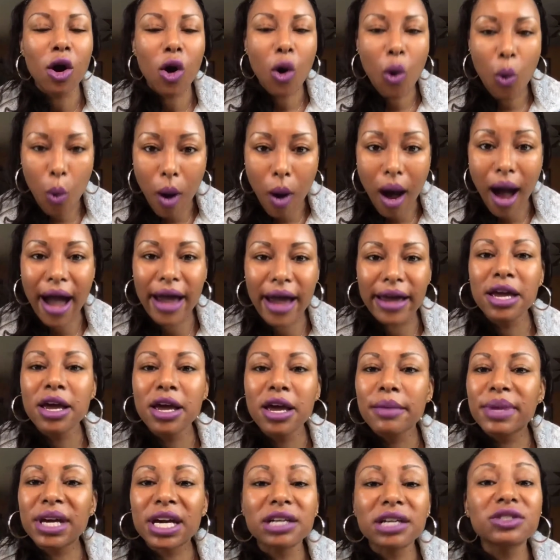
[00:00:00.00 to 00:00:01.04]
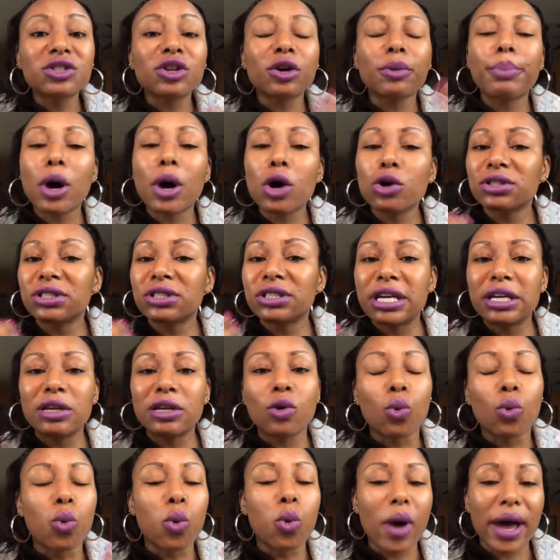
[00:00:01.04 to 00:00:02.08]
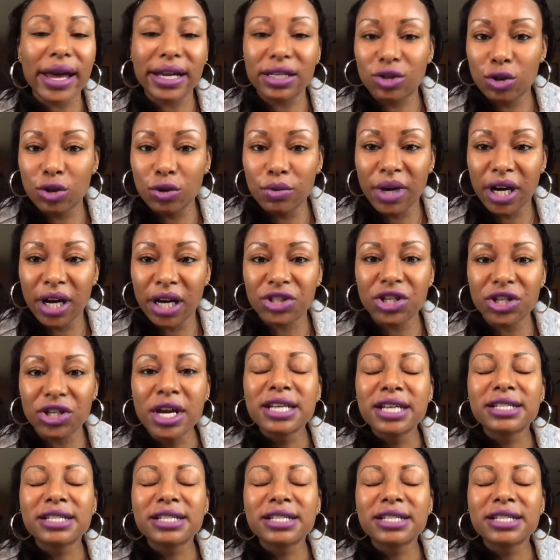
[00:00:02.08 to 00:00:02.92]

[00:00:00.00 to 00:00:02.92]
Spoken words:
Why? Because they're posting way too much.